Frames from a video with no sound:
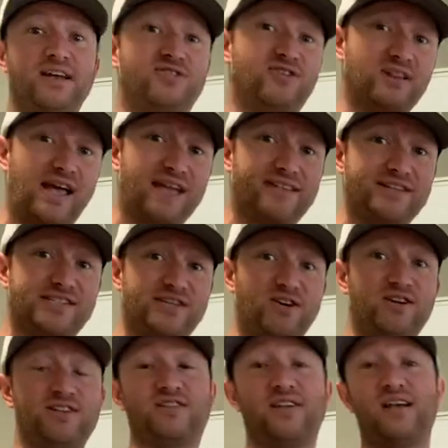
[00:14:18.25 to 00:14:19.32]
Do you like this
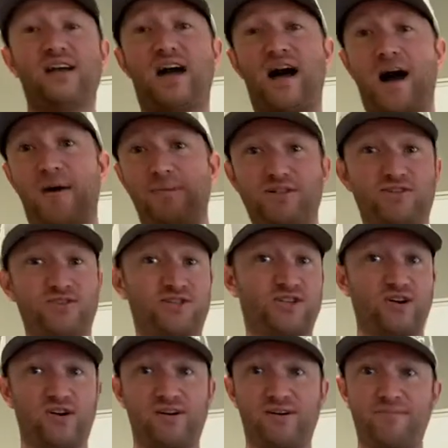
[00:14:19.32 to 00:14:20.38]
series? Is there
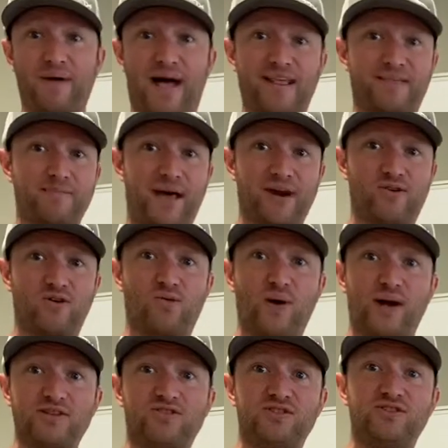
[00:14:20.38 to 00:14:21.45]
certain mathematical
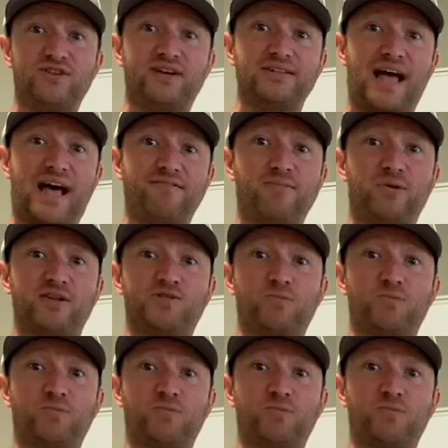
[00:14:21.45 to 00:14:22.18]
questions you guys have about